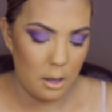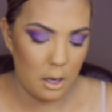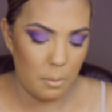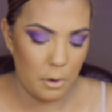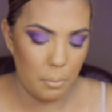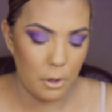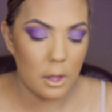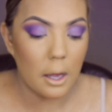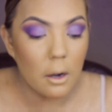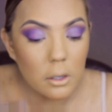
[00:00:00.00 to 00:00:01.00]
And I'm going to put
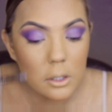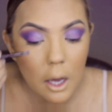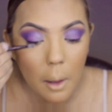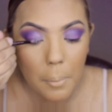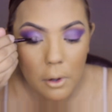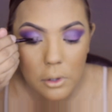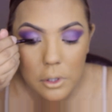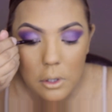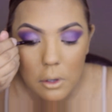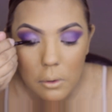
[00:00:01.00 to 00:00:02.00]
that on top
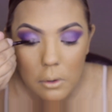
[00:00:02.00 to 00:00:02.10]
also.